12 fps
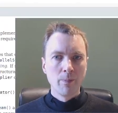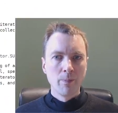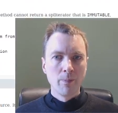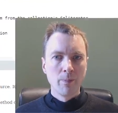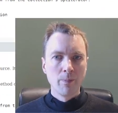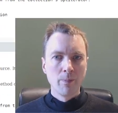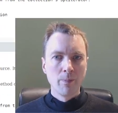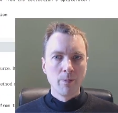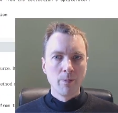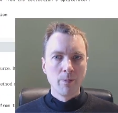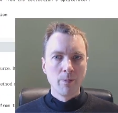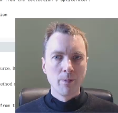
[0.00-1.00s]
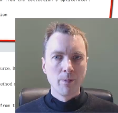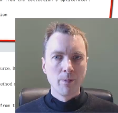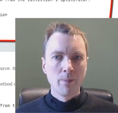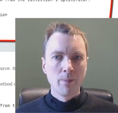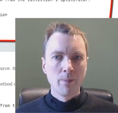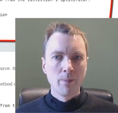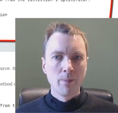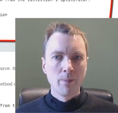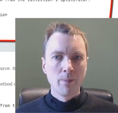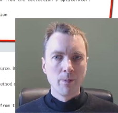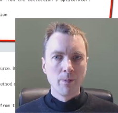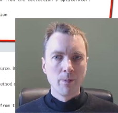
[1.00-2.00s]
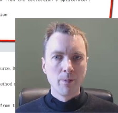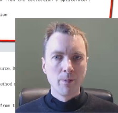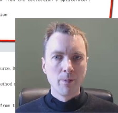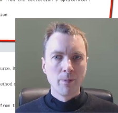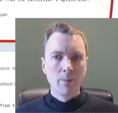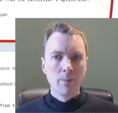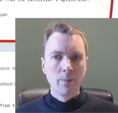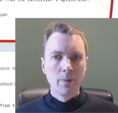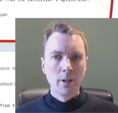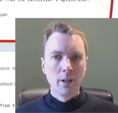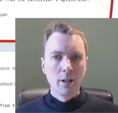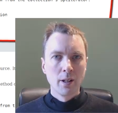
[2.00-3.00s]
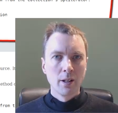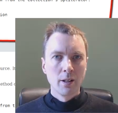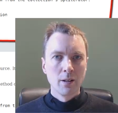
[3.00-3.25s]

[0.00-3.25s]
No one is speaking in this clip.